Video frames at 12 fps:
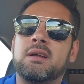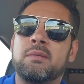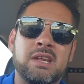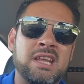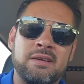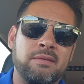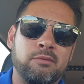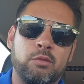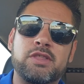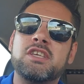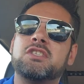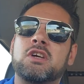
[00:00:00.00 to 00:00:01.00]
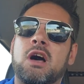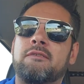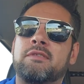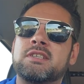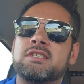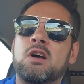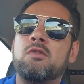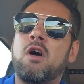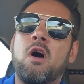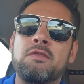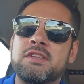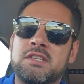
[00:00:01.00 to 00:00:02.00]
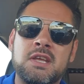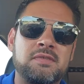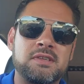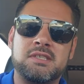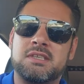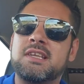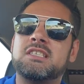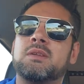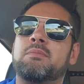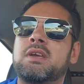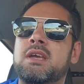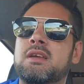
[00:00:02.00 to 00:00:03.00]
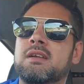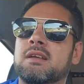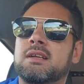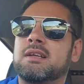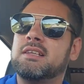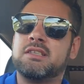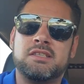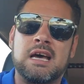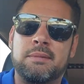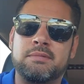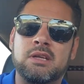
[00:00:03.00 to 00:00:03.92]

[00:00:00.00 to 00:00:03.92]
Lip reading: I mean, with this offense though, all this defense needs to be is a top,